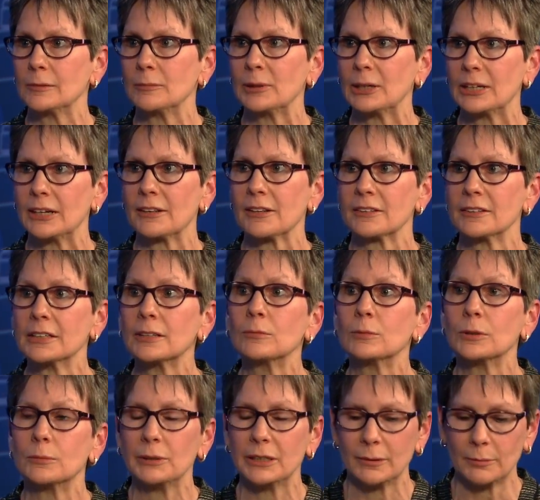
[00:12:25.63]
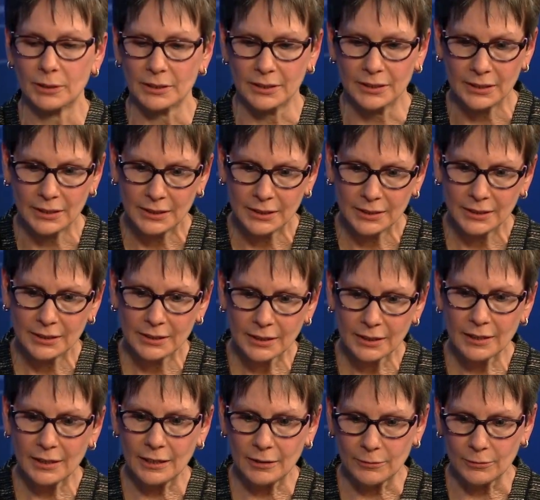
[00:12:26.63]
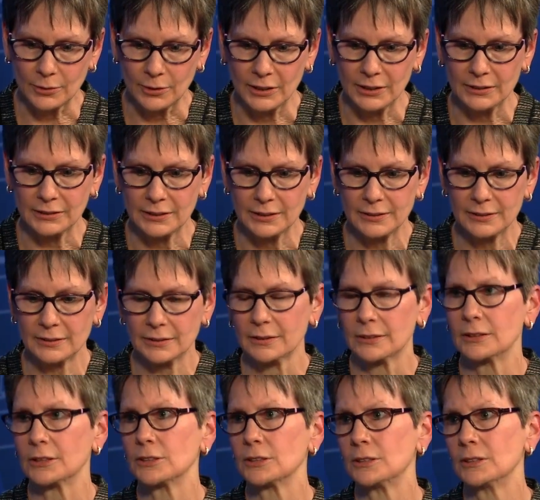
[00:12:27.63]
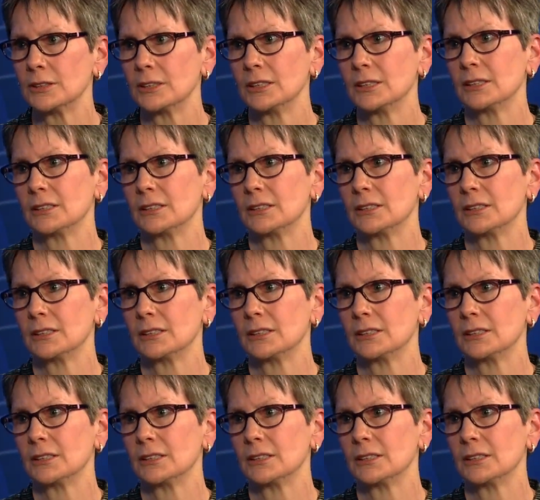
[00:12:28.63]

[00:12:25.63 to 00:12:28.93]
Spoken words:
But I think we'll be able to cover at least a good